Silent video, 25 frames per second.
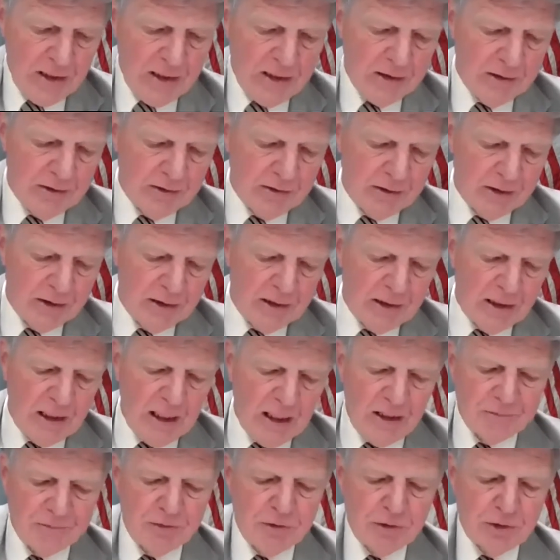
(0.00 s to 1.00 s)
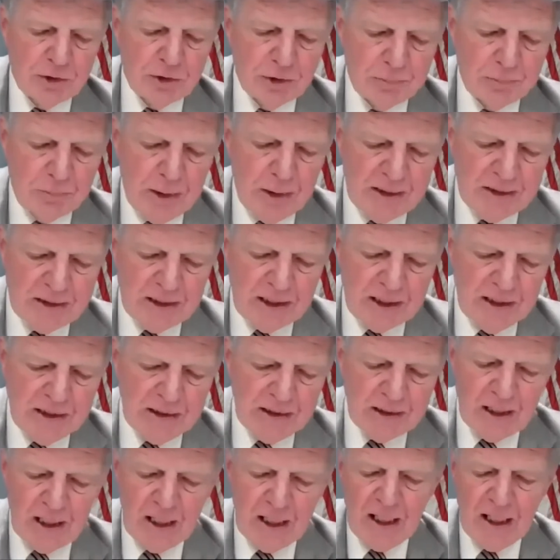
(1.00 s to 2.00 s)
In an effort to
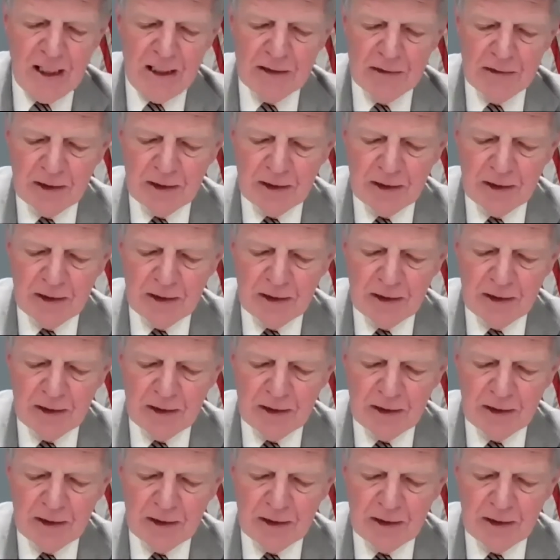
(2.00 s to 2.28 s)
maintain high